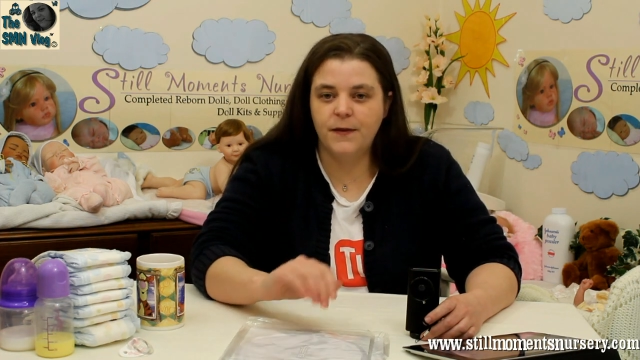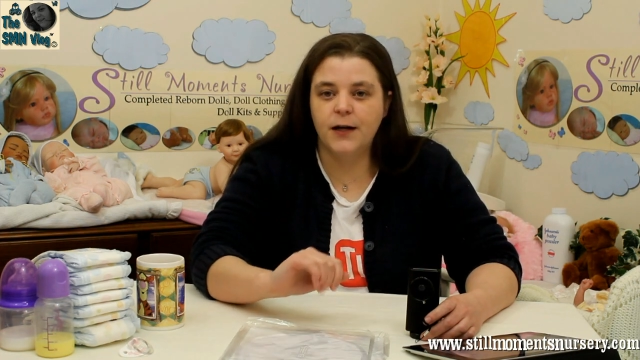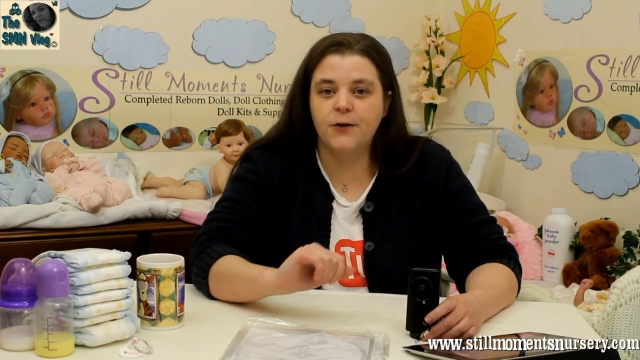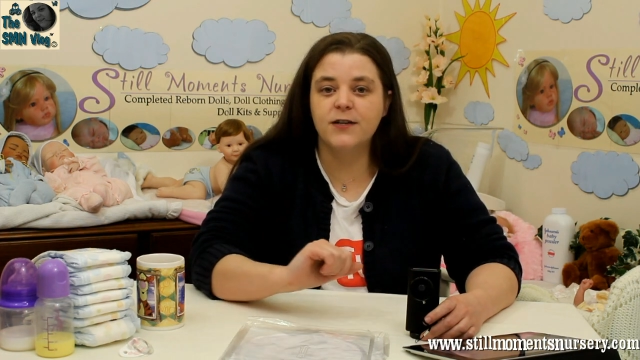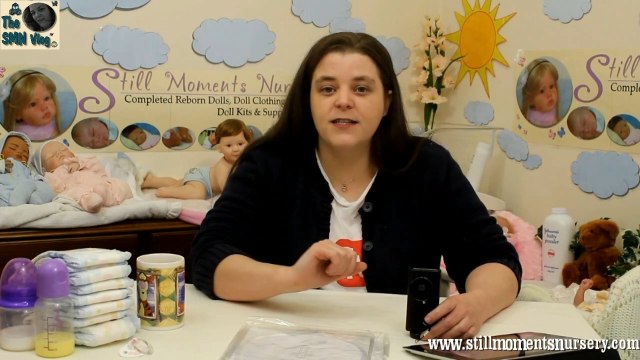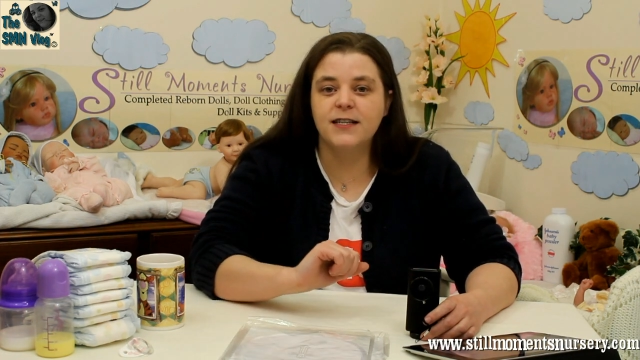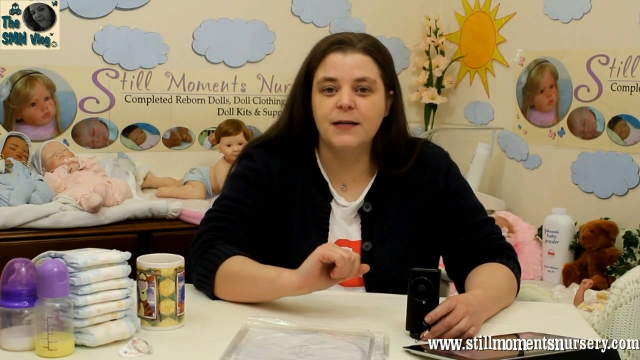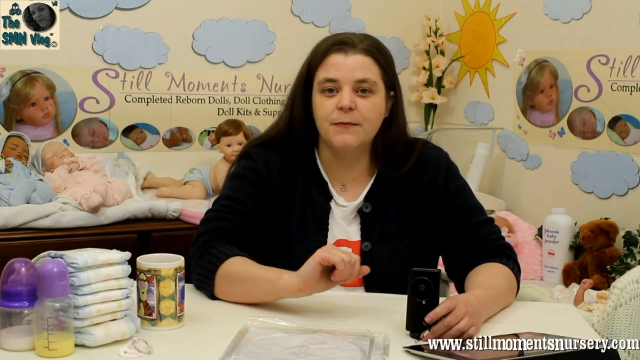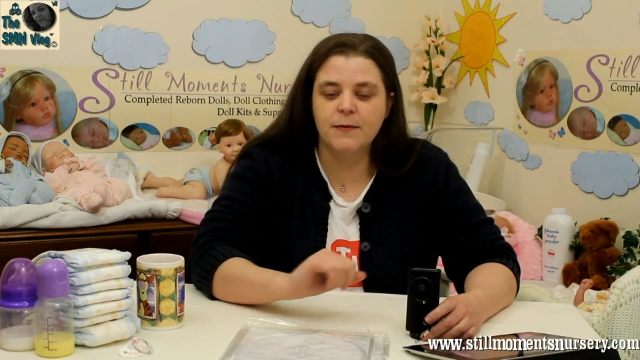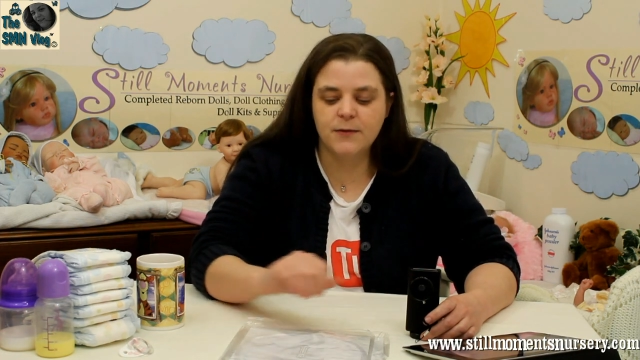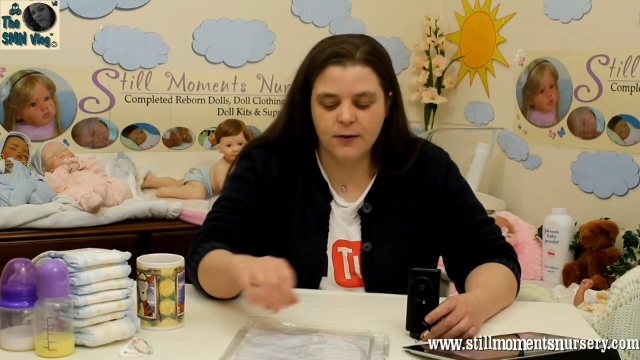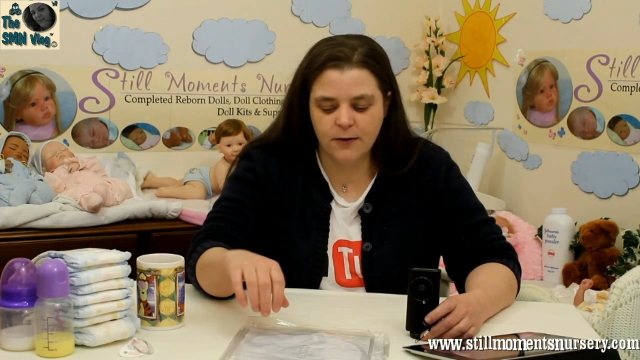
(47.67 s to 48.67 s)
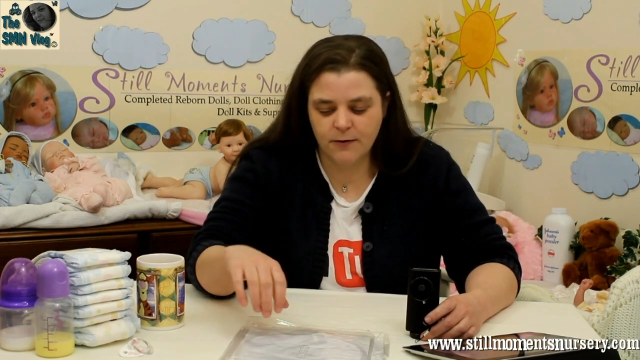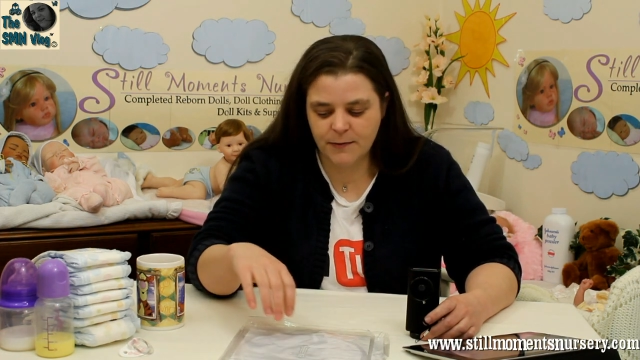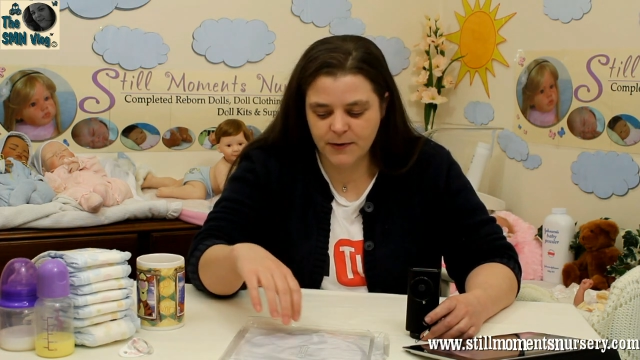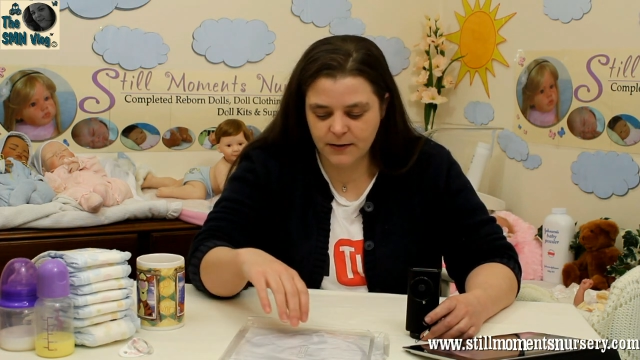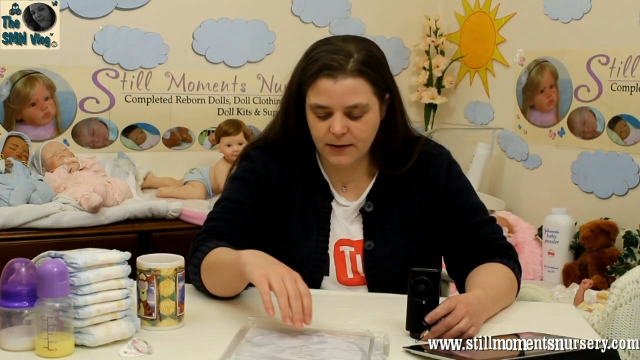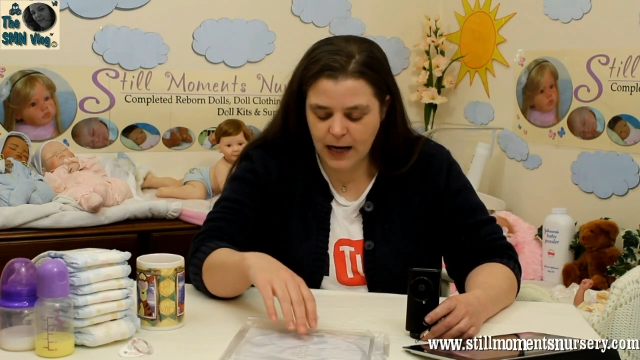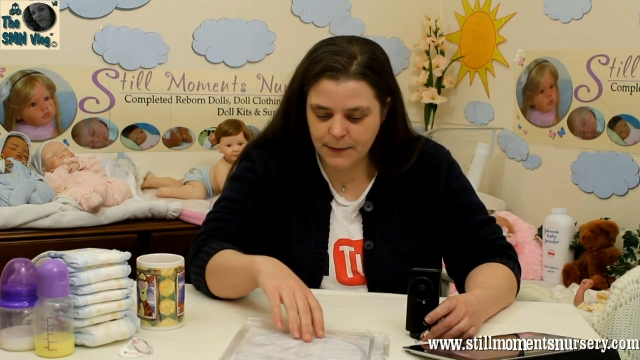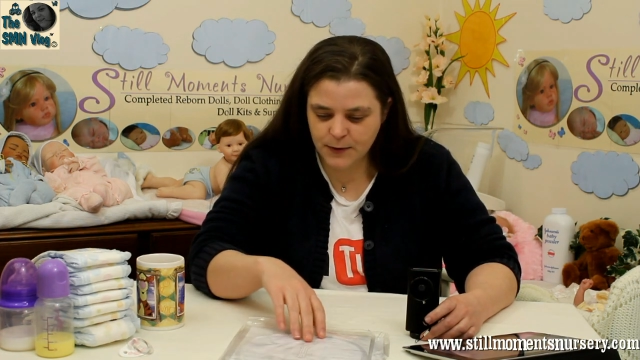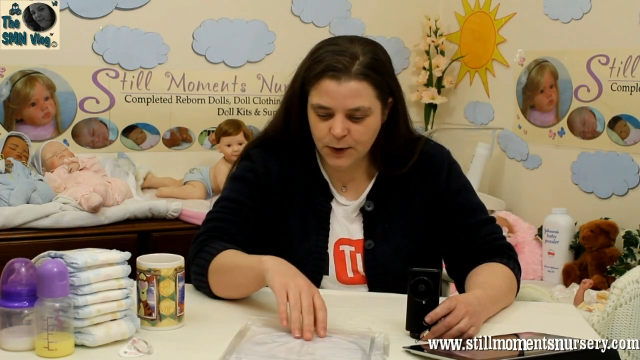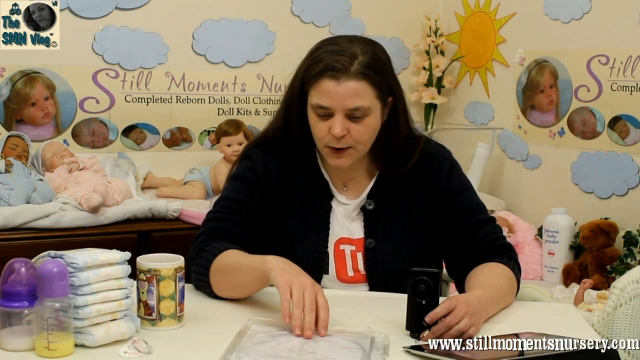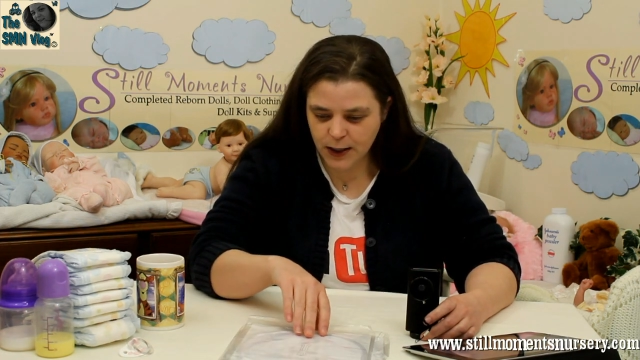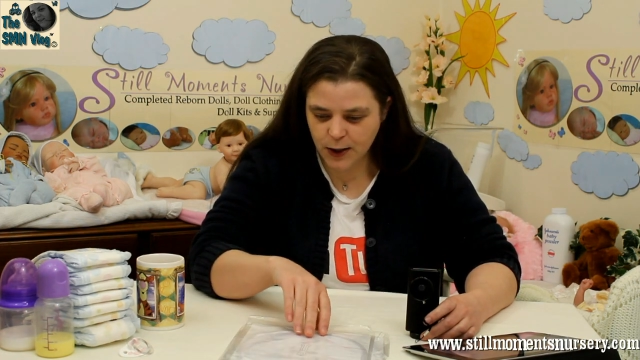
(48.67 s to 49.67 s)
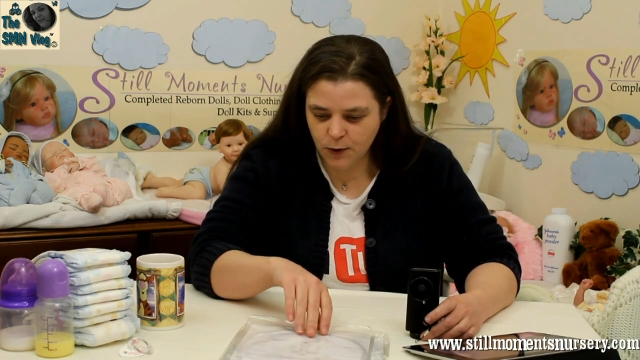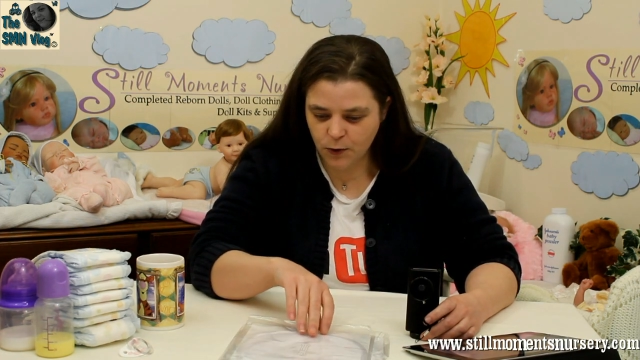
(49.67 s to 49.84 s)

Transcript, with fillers: They're christening bibs, so they're absolutely